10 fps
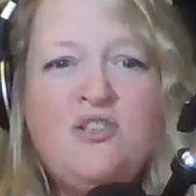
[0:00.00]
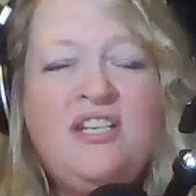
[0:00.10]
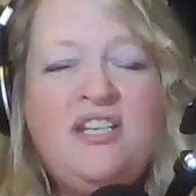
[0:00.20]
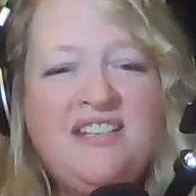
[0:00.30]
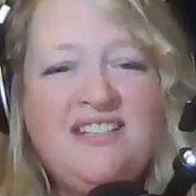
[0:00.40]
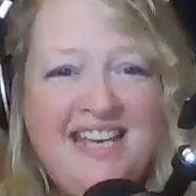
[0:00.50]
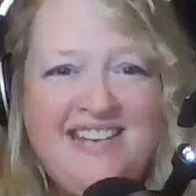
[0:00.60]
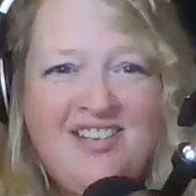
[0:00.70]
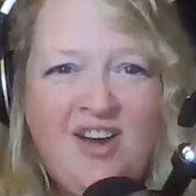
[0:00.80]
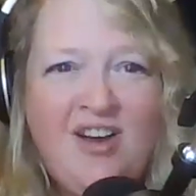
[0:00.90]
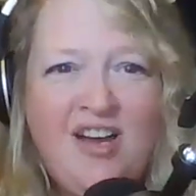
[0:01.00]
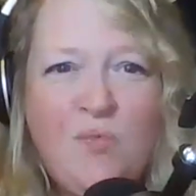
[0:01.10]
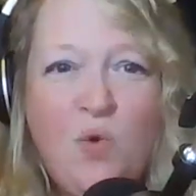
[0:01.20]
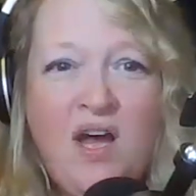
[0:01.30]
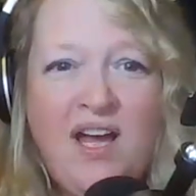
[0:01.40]
She did a TED talk
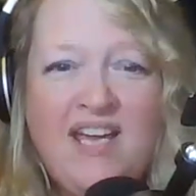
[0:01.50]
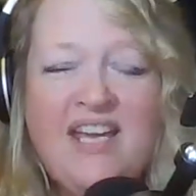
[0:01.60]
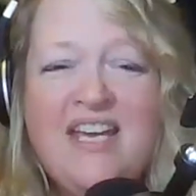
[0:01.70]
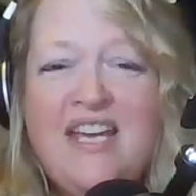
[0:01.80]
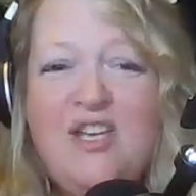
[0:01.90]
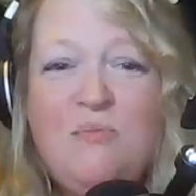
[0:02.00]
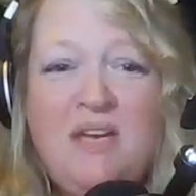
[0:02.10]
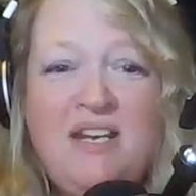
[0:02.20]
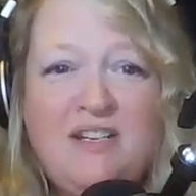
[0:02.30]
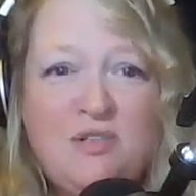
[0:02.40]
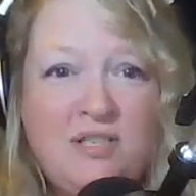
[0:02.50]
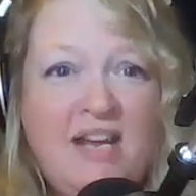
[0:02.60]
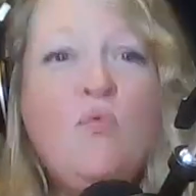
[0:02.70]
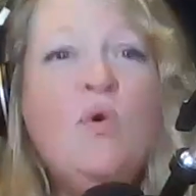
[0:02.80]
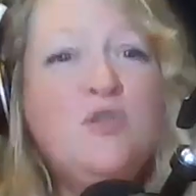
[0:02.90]
on why you may not just
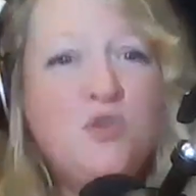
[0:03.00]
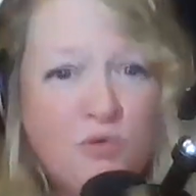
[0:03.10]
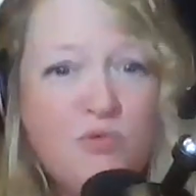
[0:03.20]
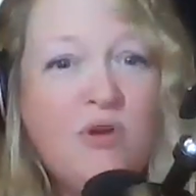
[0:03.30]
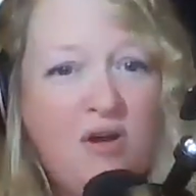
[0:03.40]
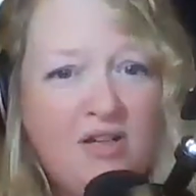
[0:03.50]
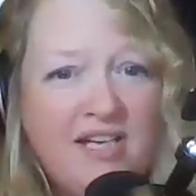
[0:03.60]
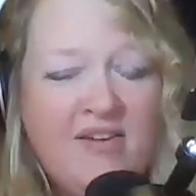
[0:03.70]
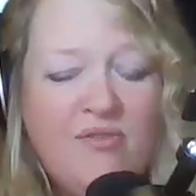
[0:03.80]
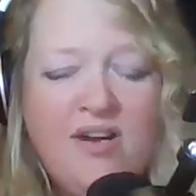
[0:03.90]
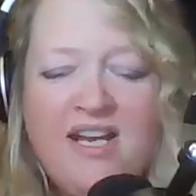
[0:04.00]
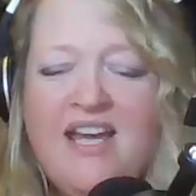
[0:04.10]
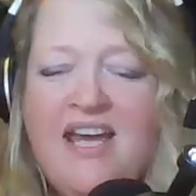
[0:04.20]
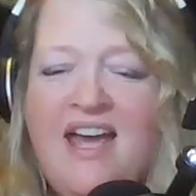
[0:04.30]
have one true calling, right?